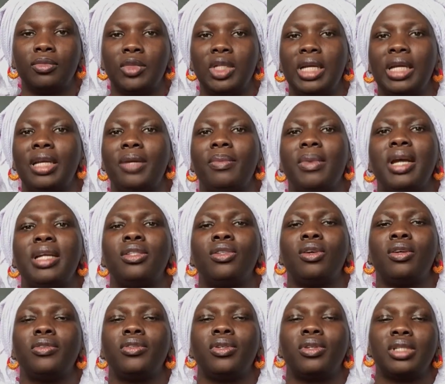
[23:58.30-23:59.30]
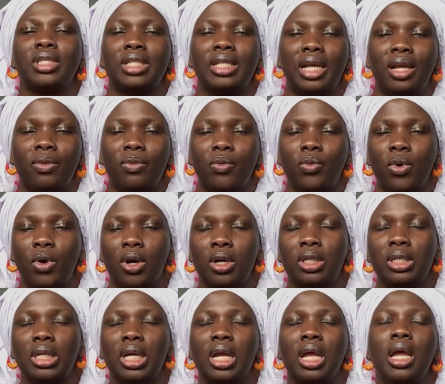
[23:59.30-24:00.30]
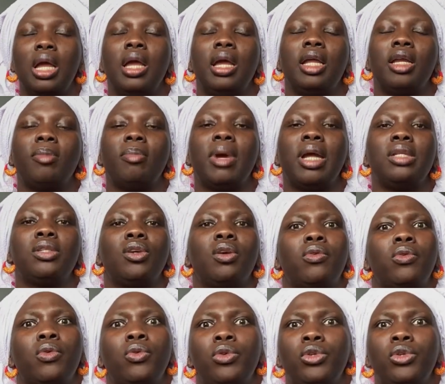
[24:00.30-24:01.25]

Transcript: It reminds you of your self-worth, reminds you of who